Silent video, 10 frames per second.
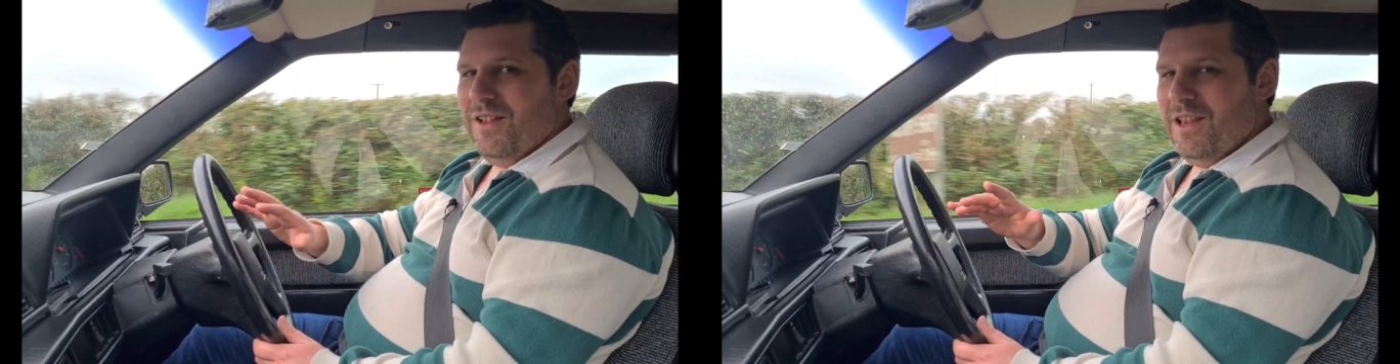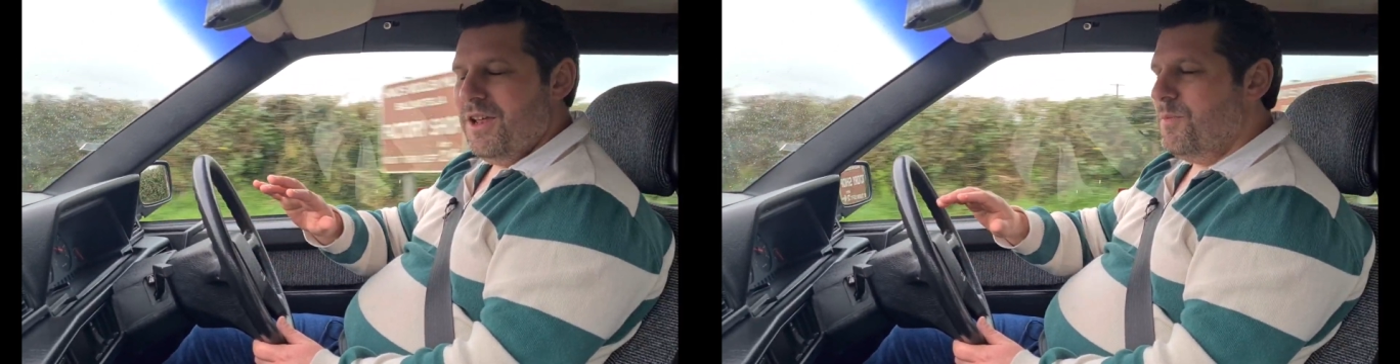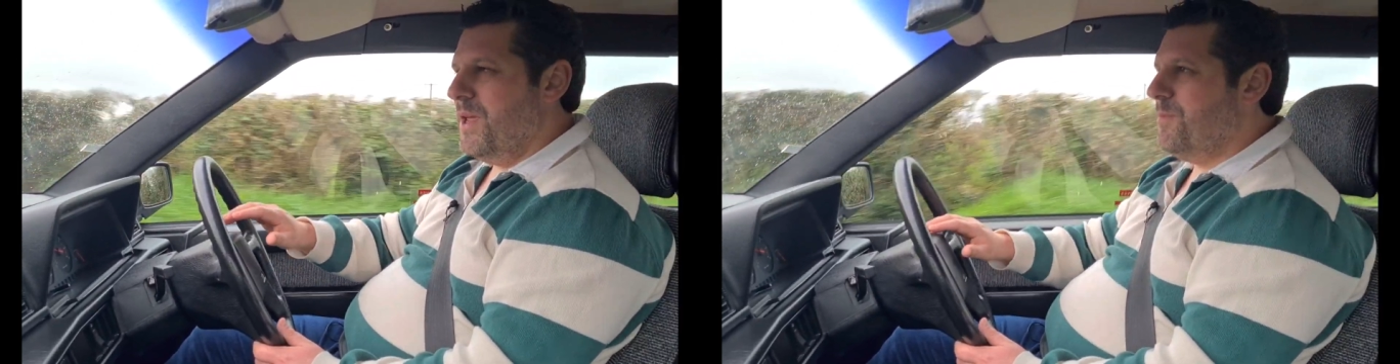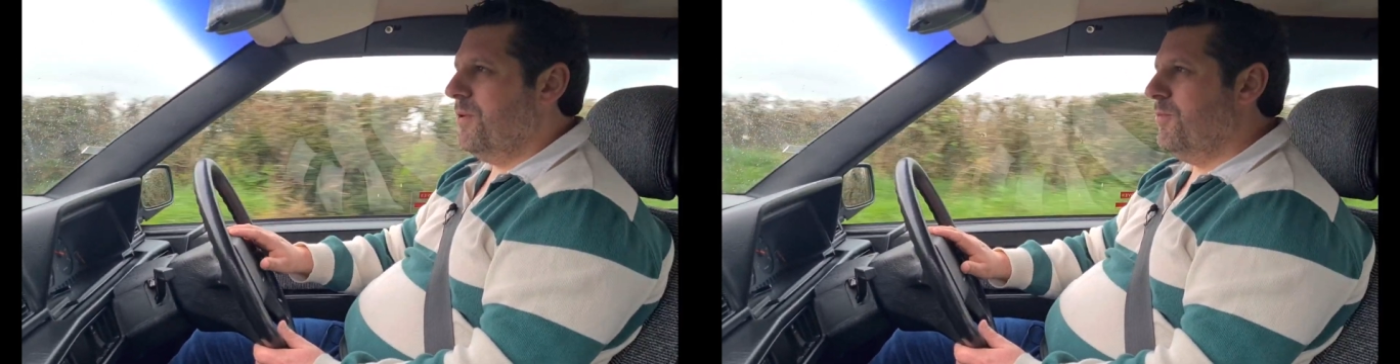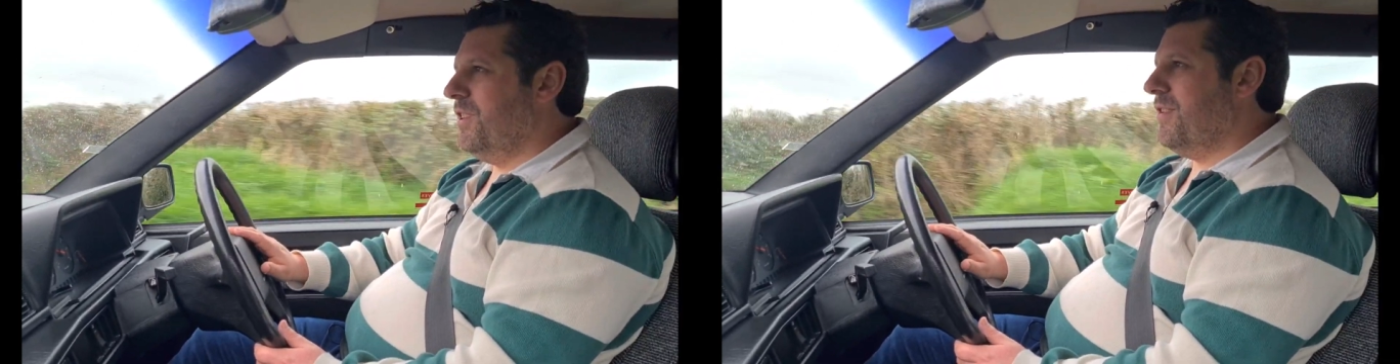a lot of people
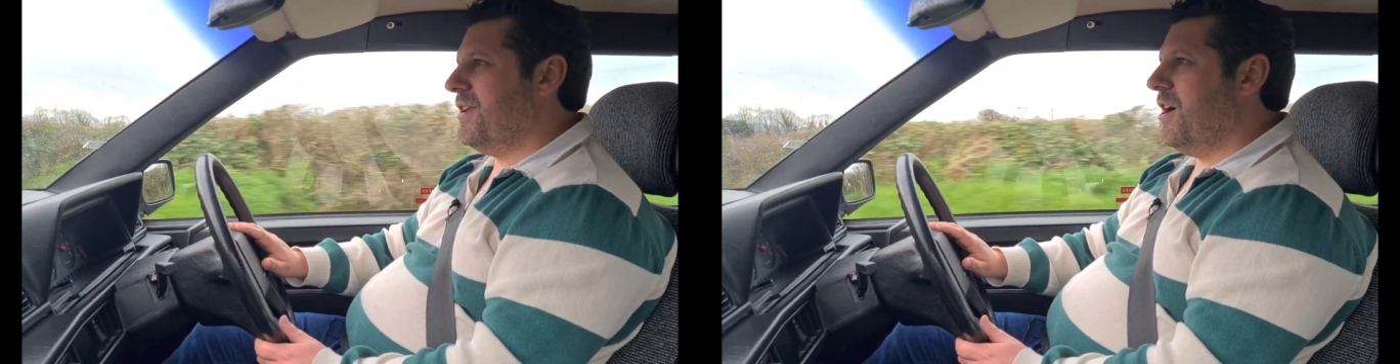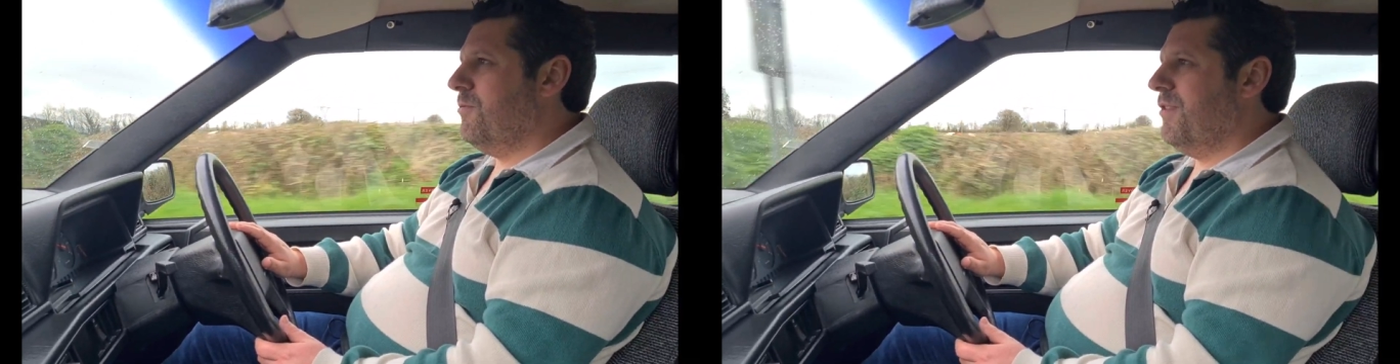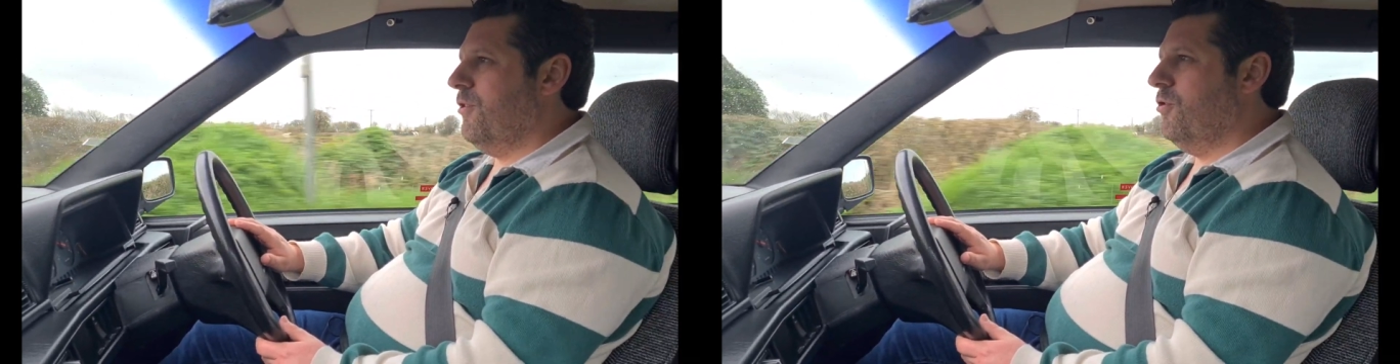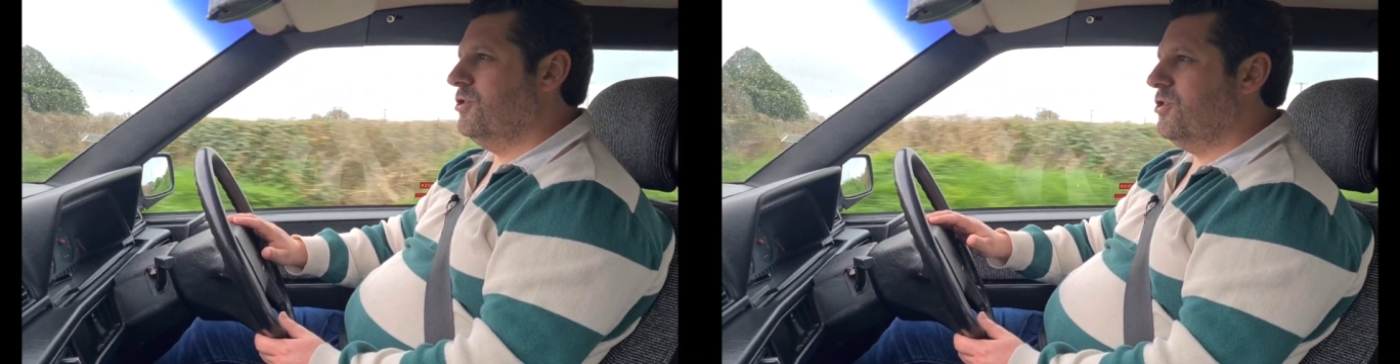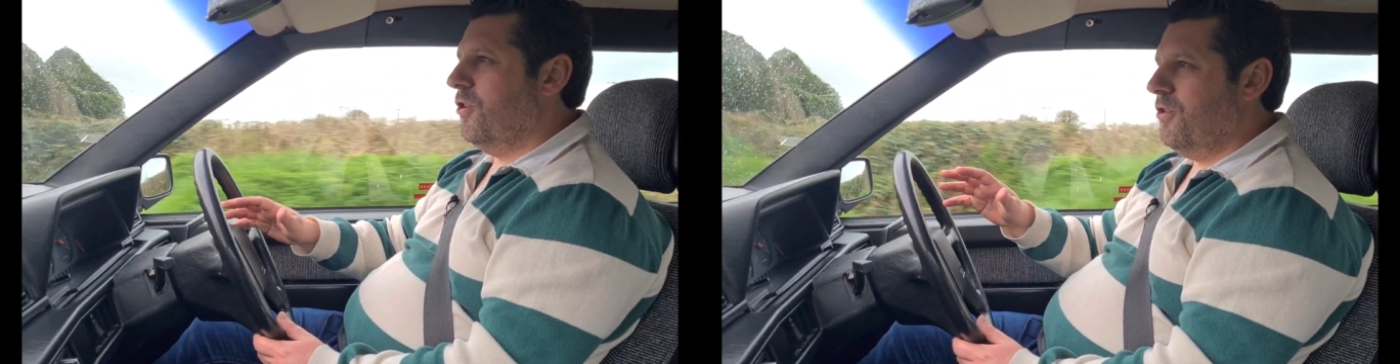when this car was
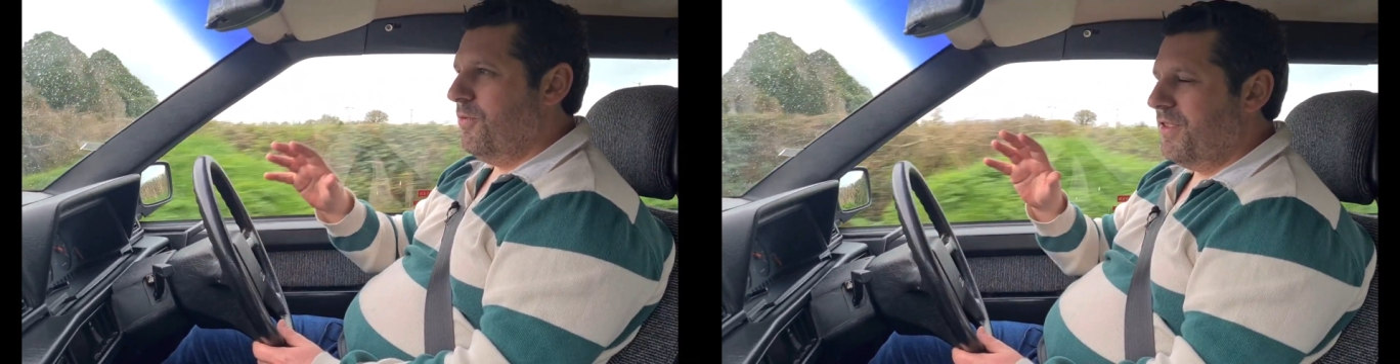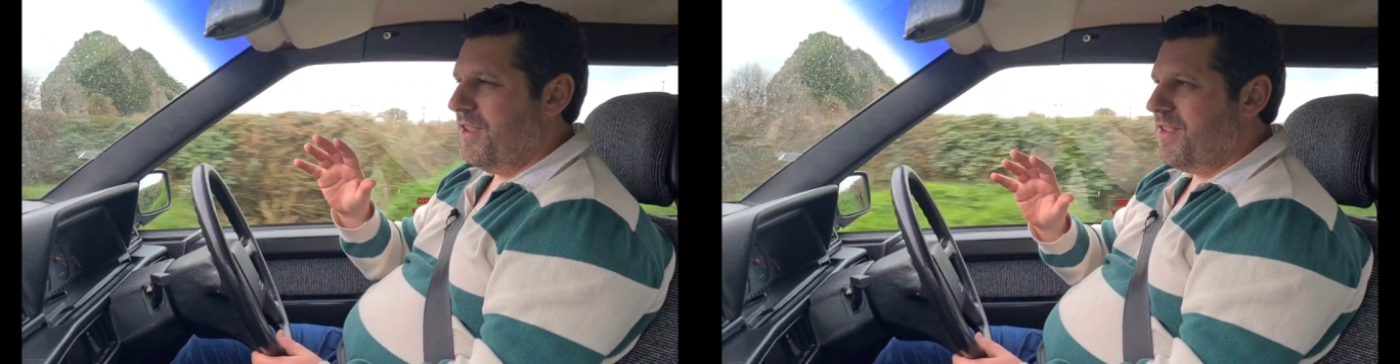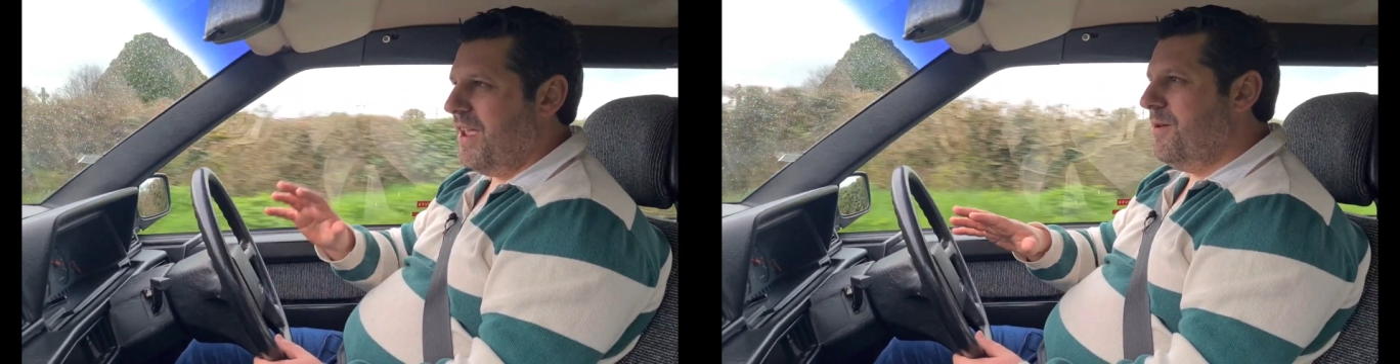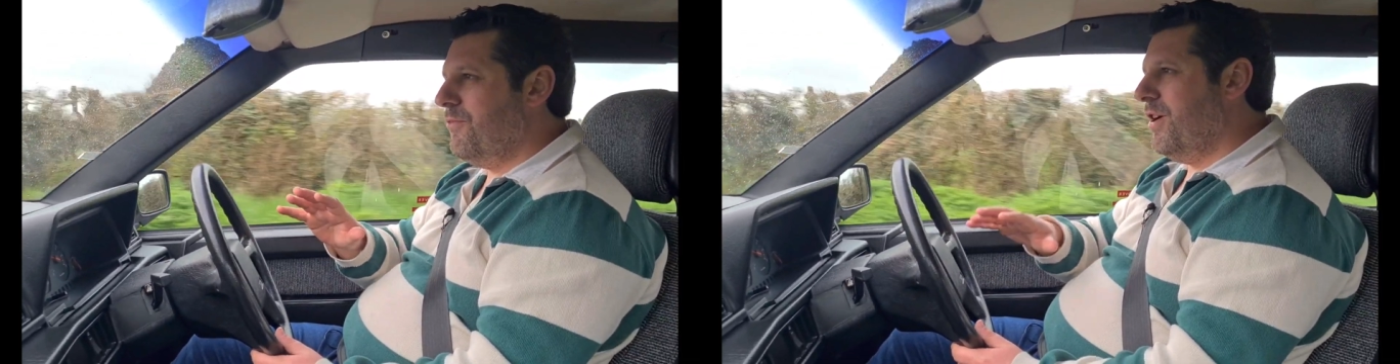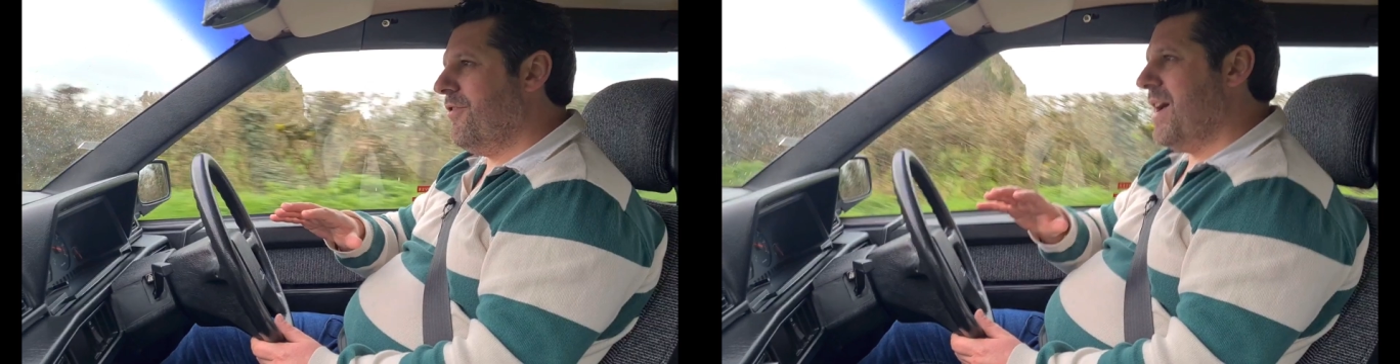launched thought it was the same
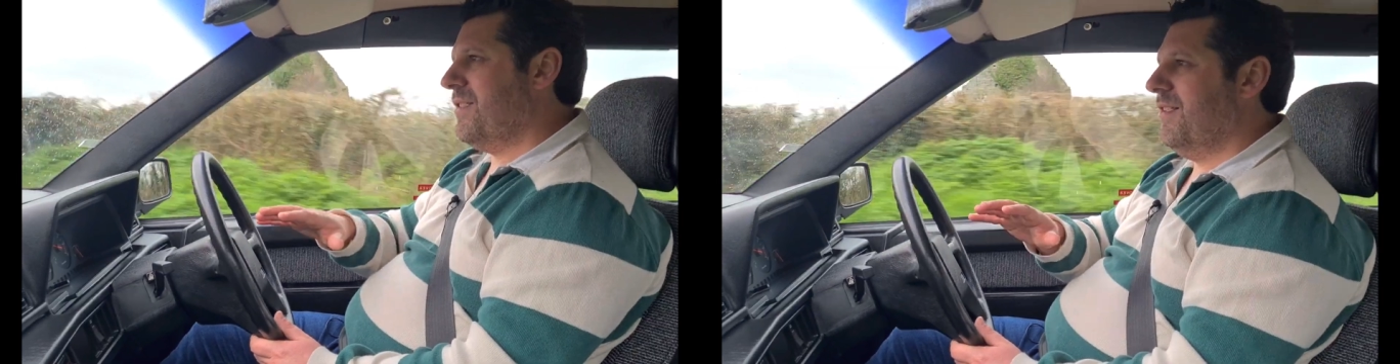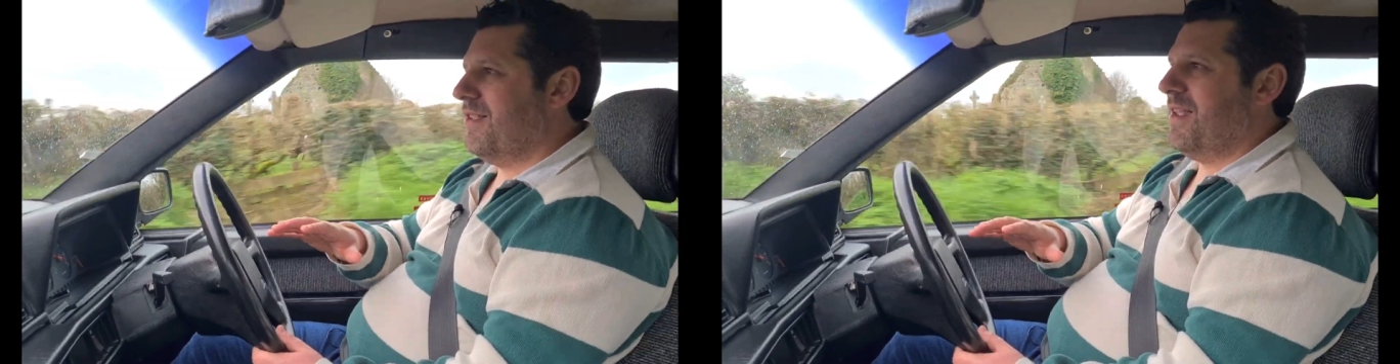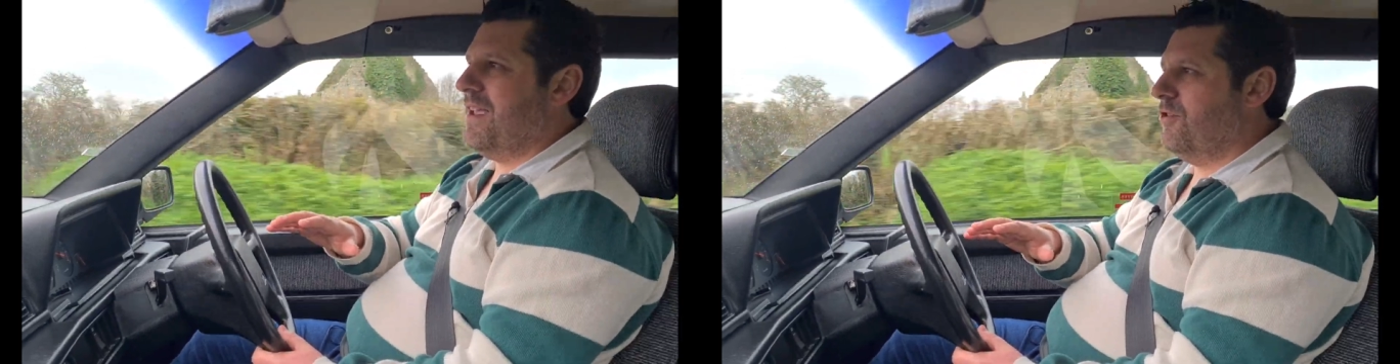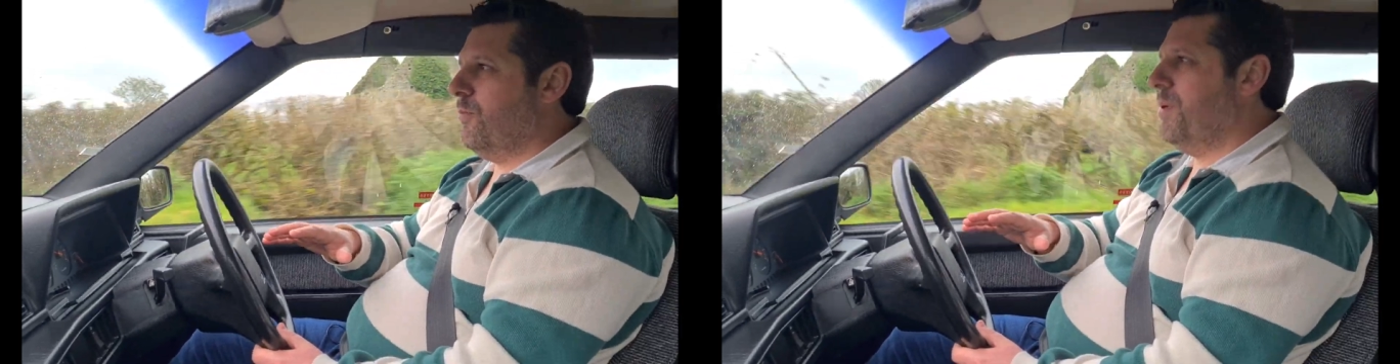rear axle setup